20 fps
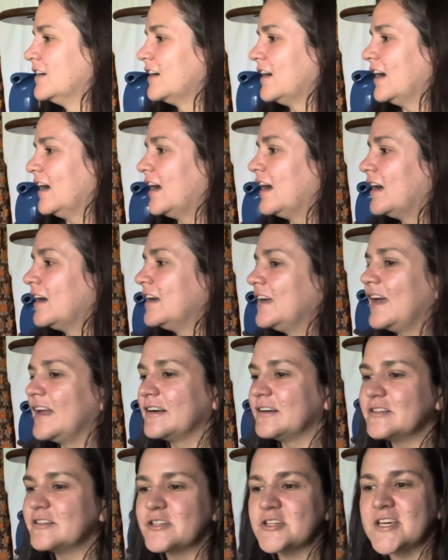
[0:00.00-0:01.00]

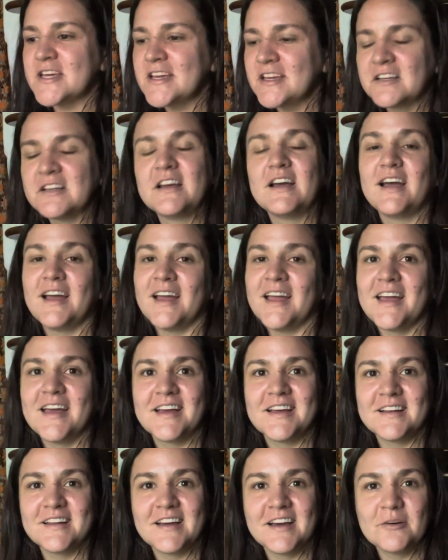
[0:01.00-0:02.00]
energy,
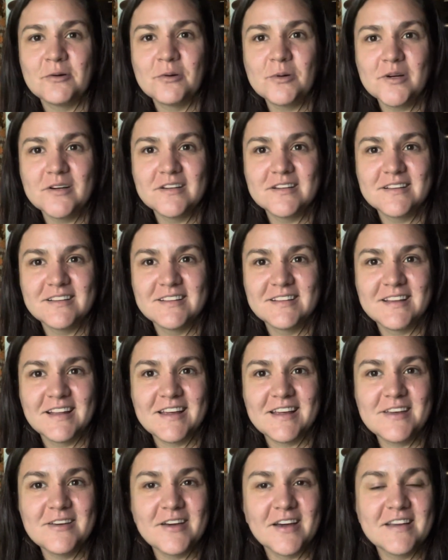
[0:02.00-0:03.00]
and I will
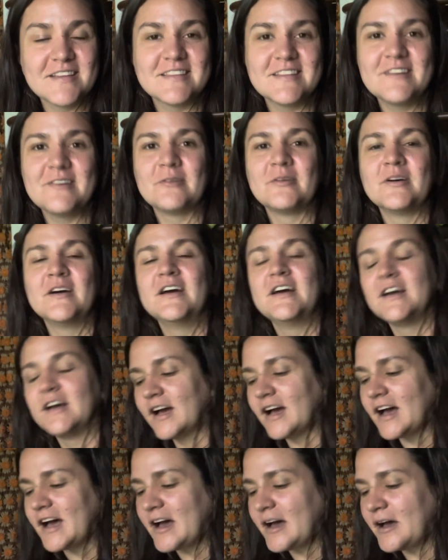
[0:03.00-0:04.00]
let you guys know.
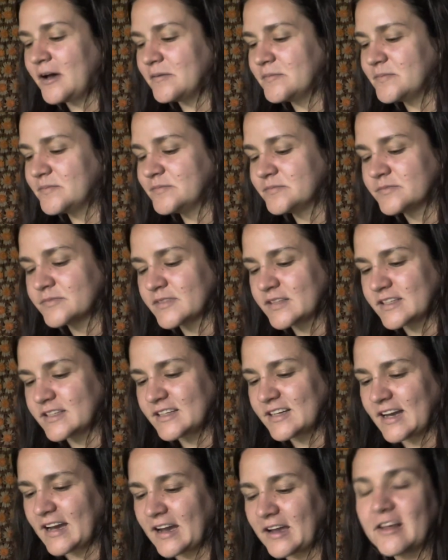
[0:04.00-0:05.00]

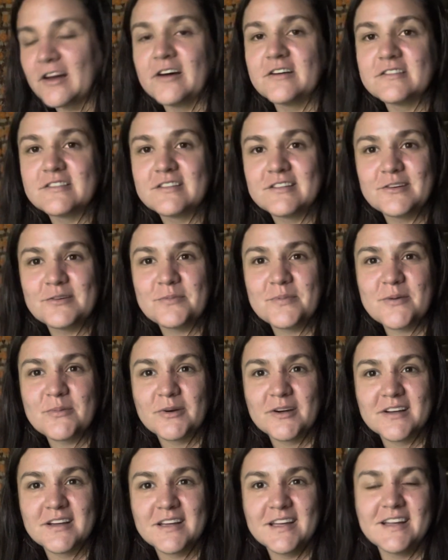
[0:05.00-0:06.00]
I'll also be
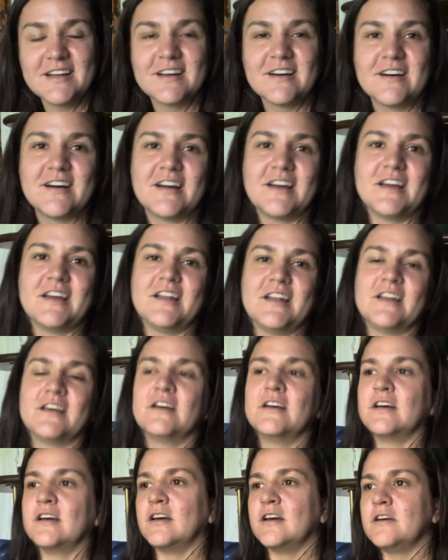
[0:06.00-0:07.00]
working on
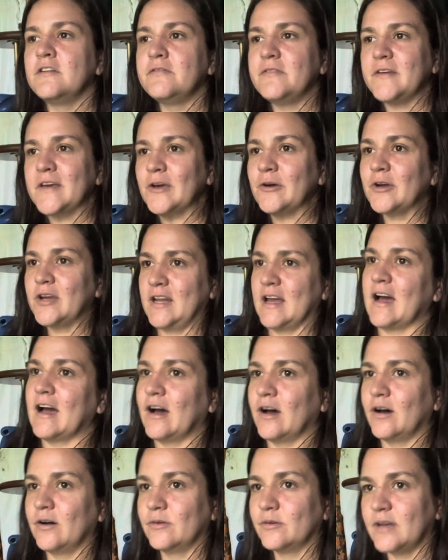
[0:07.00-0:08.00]
figuring
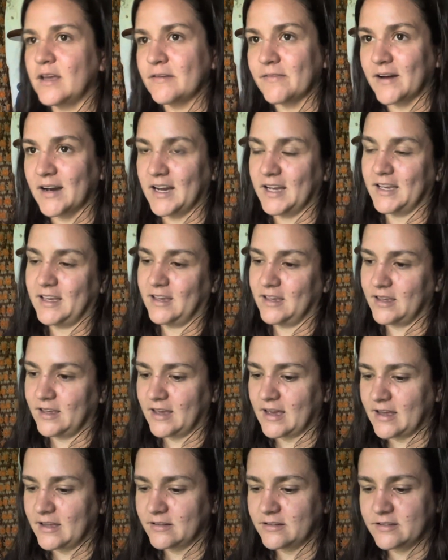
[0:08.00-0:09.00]
out if I can
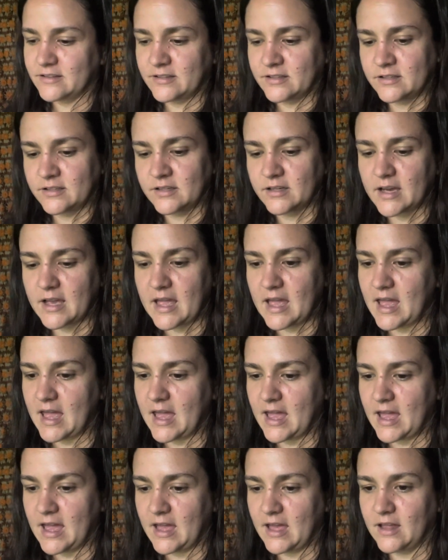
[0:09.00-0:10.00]
get
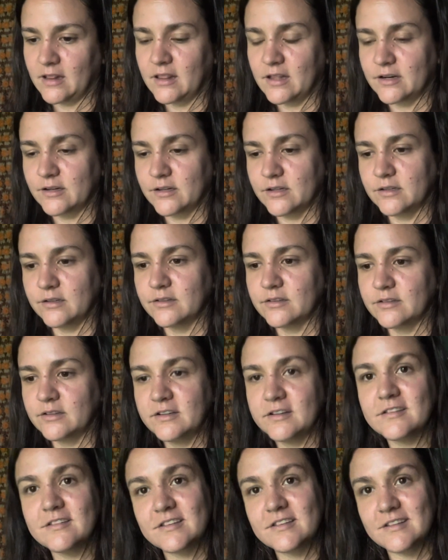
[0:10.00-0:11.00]
a little
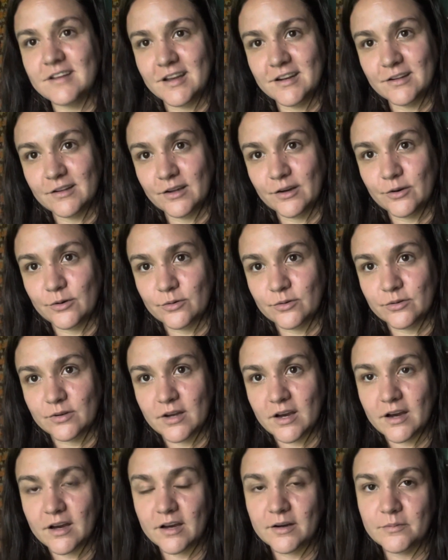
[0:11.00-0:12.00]

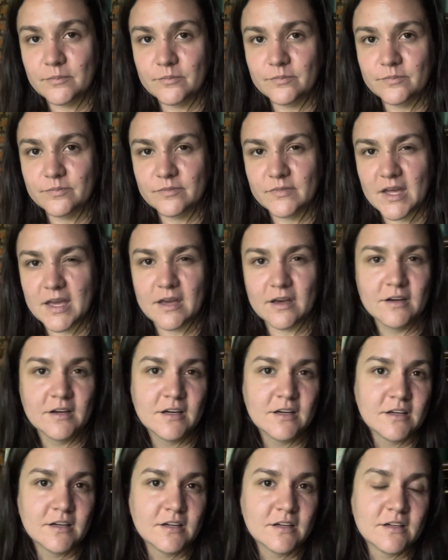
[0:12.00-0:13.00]
standalone, like,
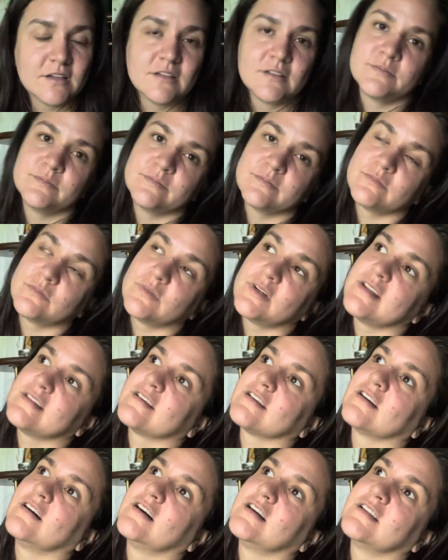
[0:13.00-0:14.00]
what is it
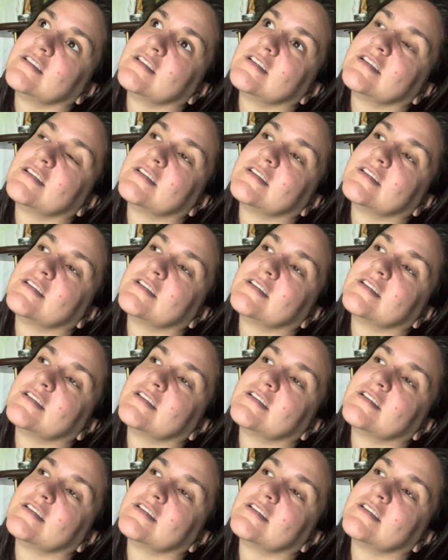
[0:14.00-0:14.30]
called?